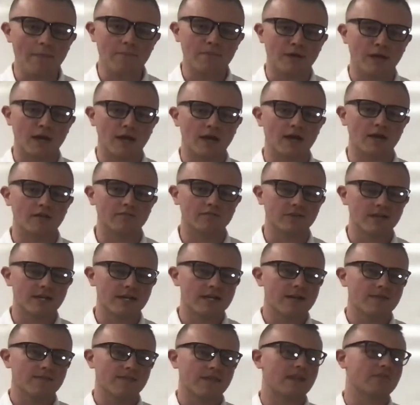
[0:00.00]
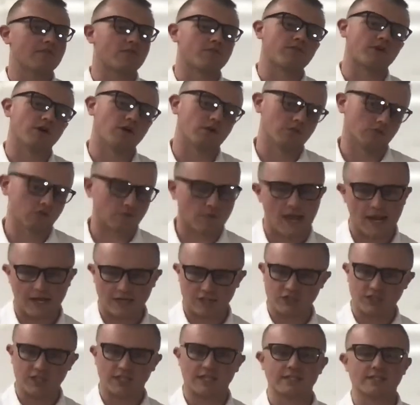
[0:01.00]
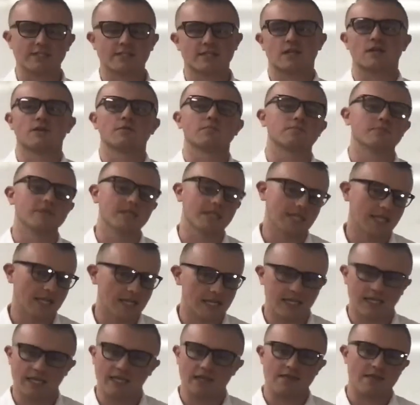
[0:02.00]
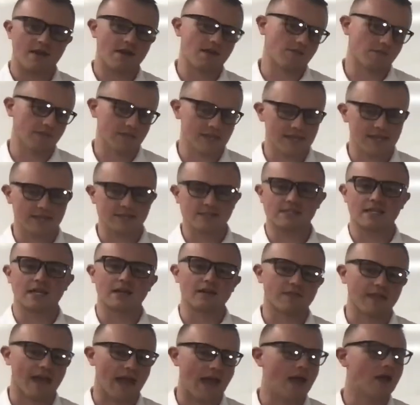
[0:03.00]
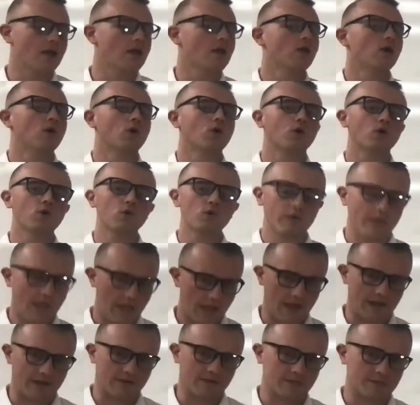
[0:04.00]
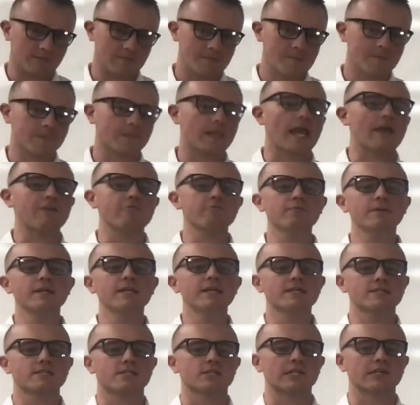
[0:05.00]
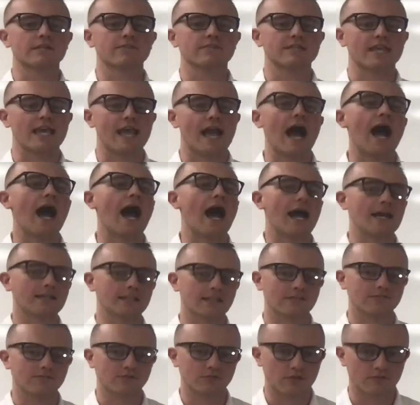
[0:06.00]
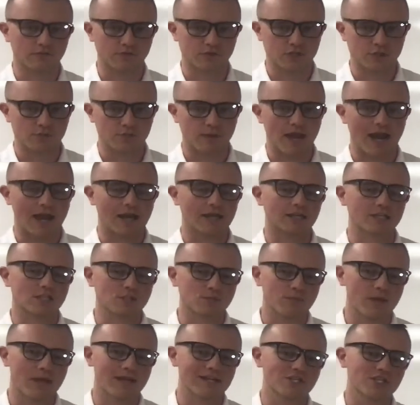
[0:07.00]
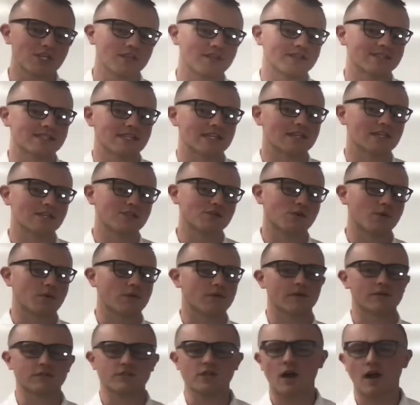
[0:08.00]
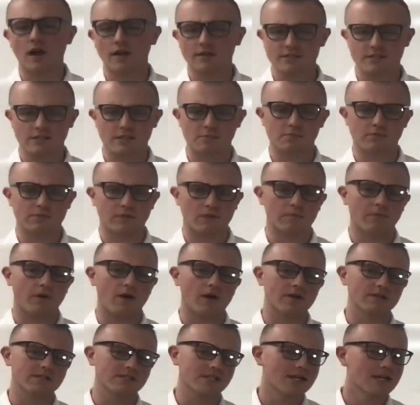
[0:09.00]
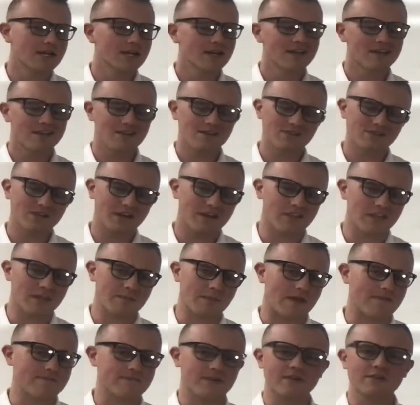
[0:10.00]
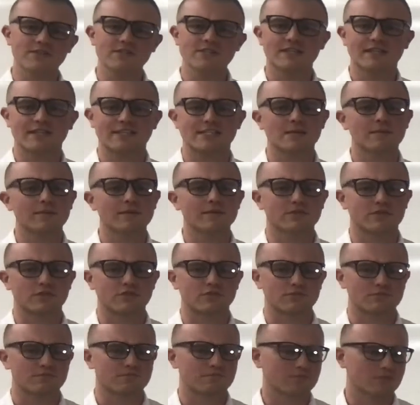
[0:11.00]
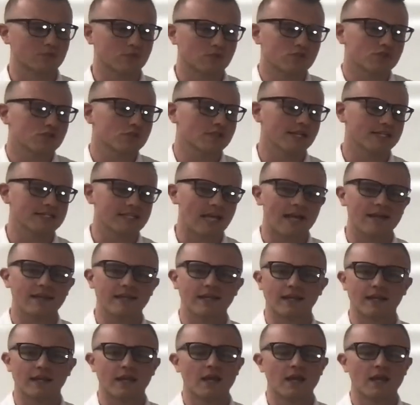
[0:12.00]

of they never follow directions, they're needy, they're this, they're that. Who cares? Everybody deserves a high level of respect, especially in this industry where there's constantly moving parts. You also got to think about vendors and exhibitors are usually attending